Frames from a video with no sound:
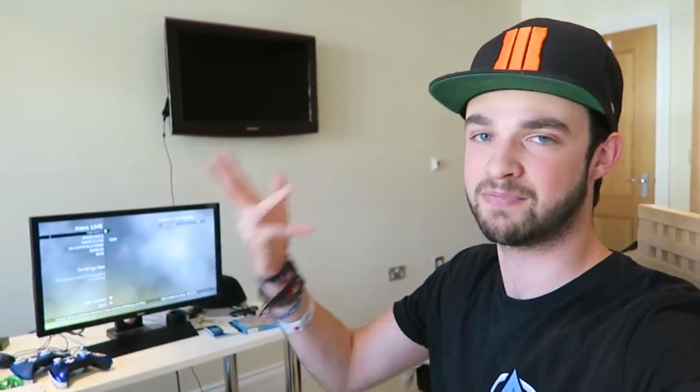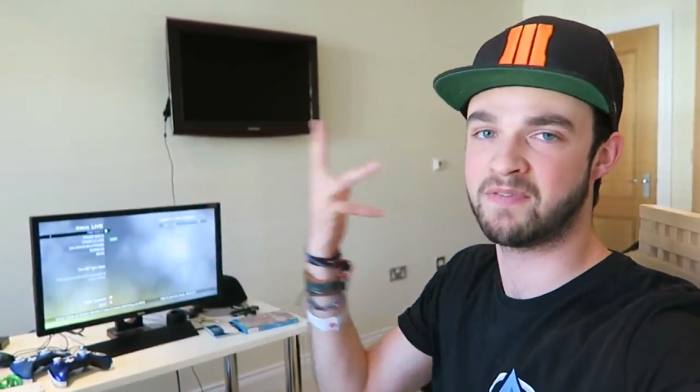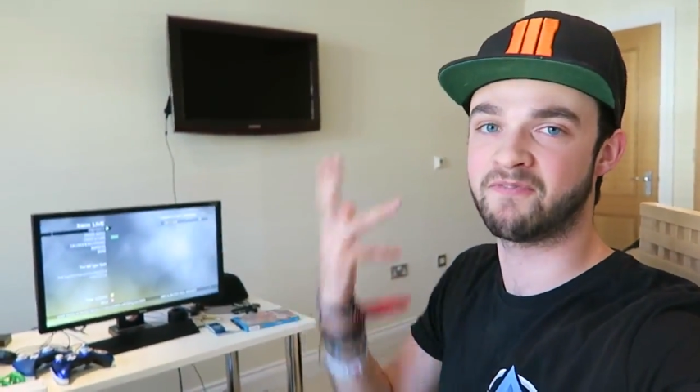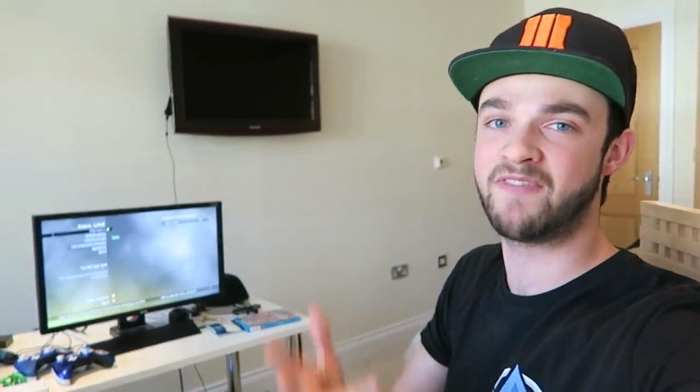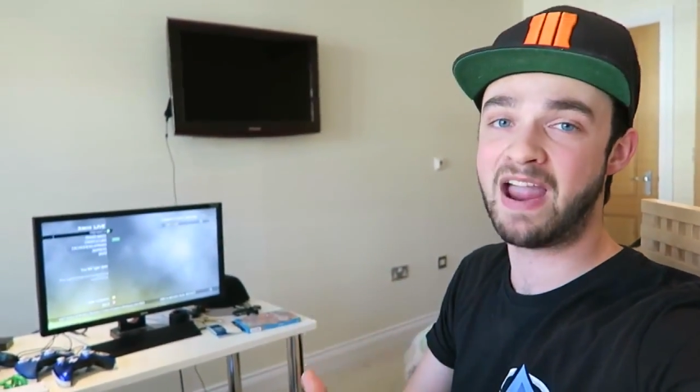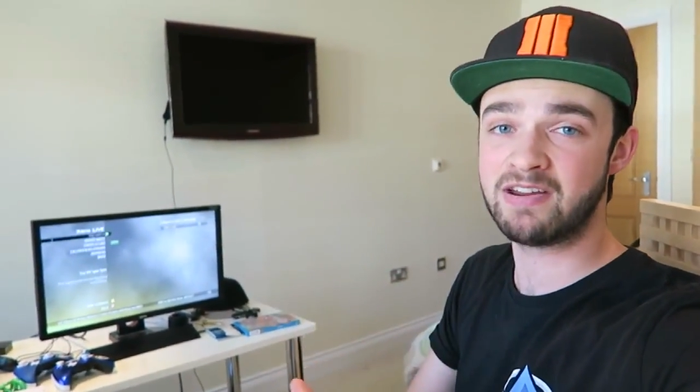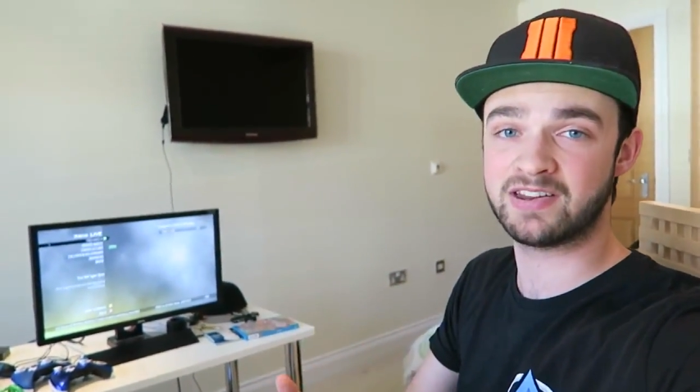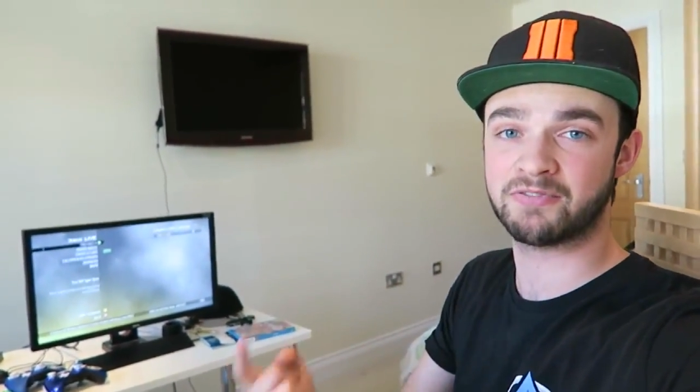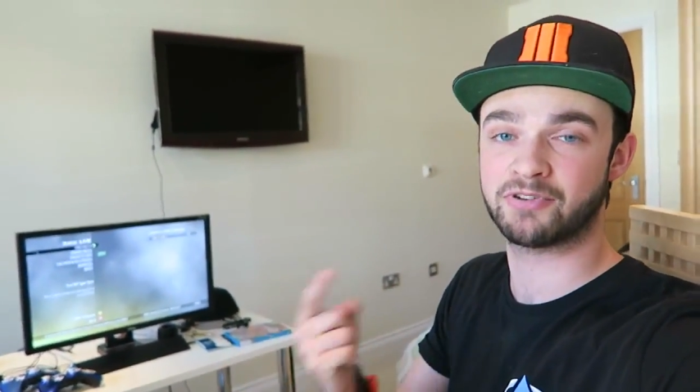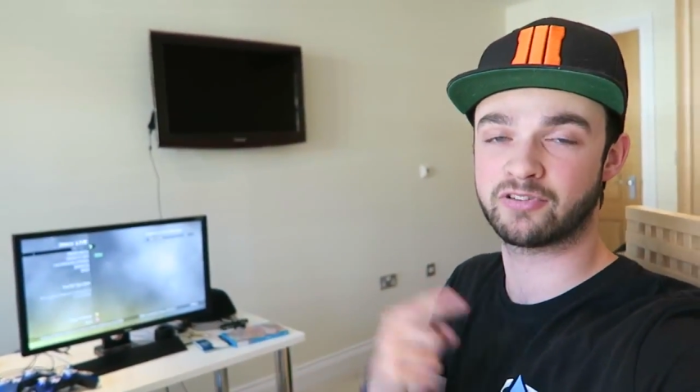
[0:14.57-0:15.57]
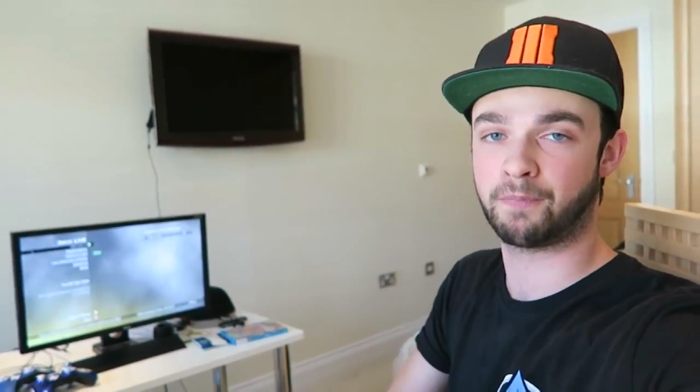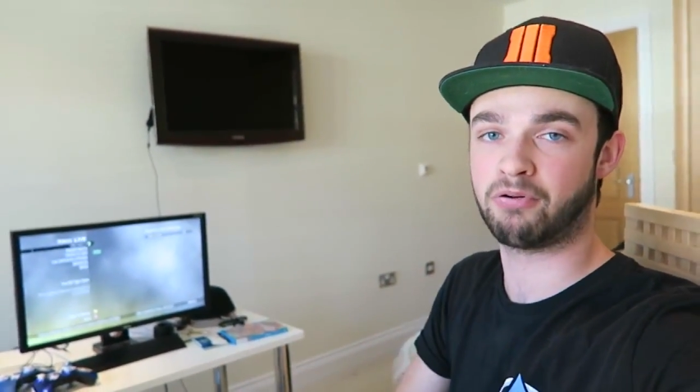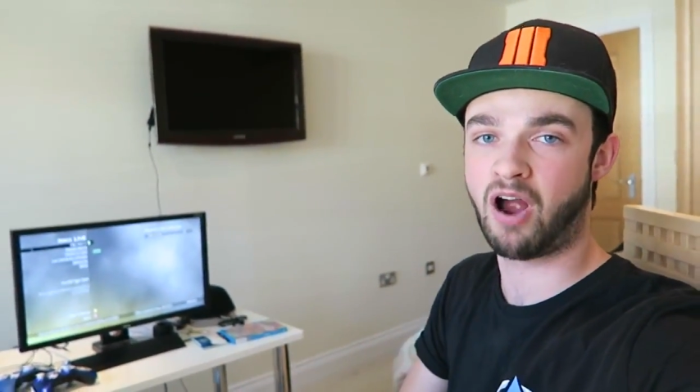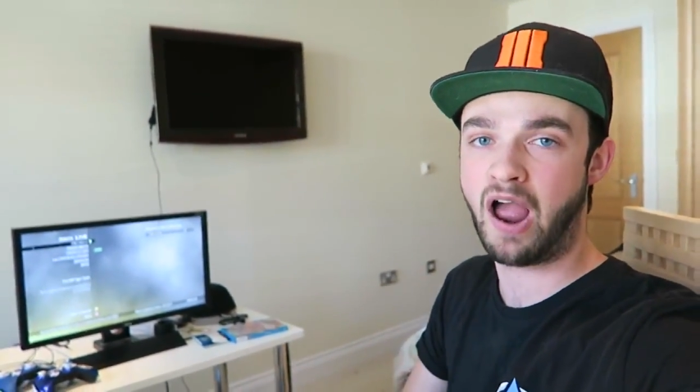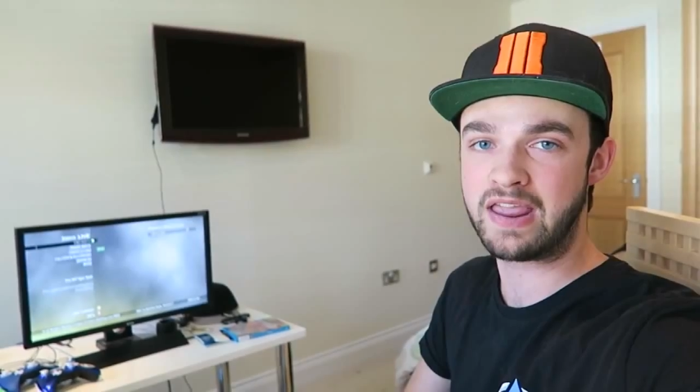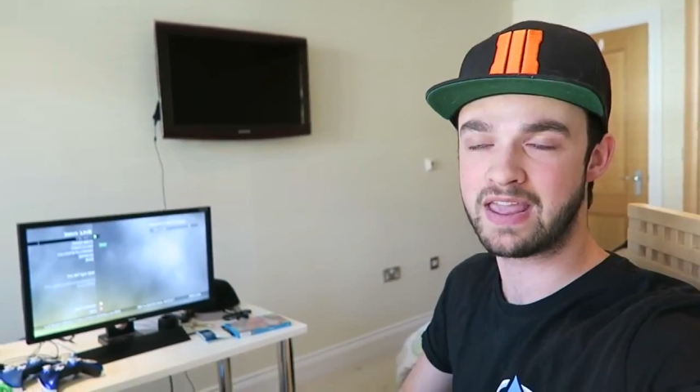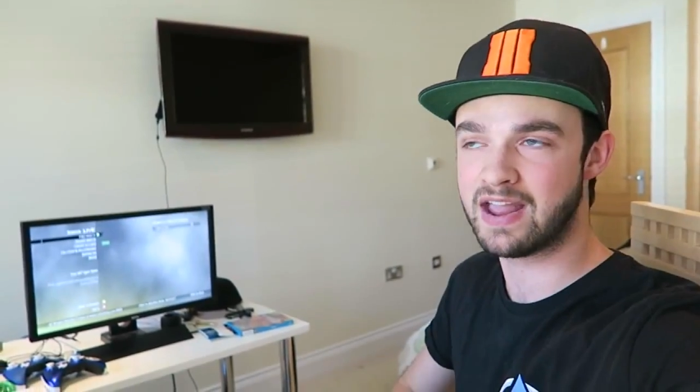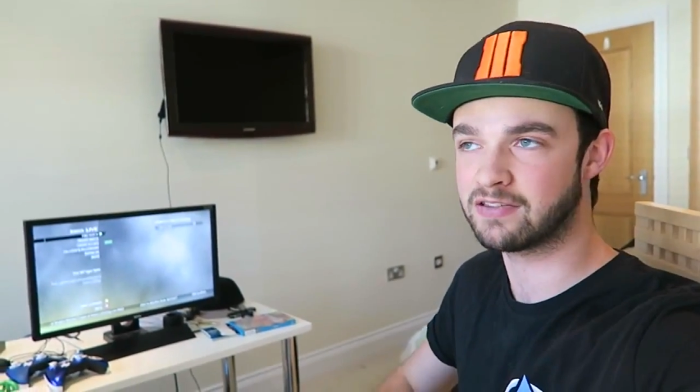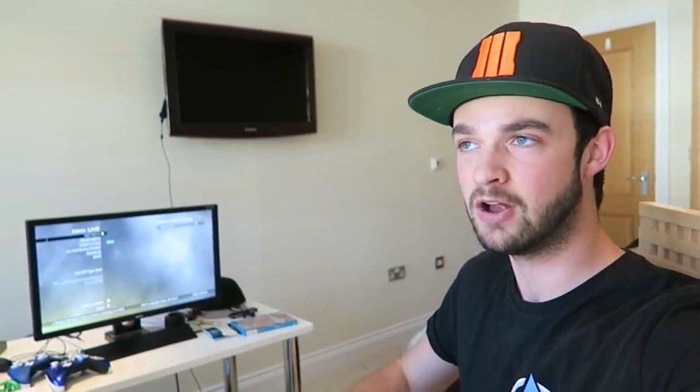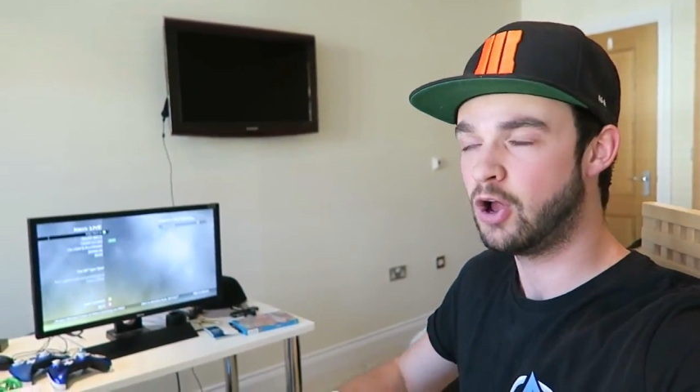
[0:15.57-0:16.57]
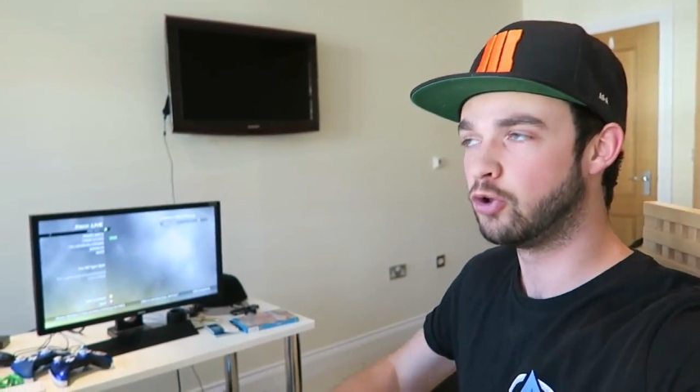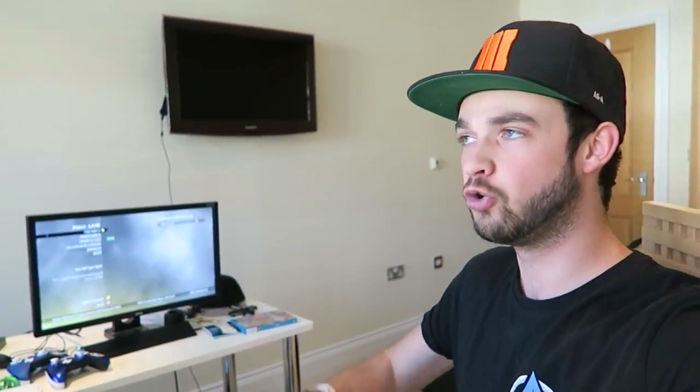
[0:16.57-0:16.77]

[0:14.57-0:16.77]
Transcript: It's been very different to prior years.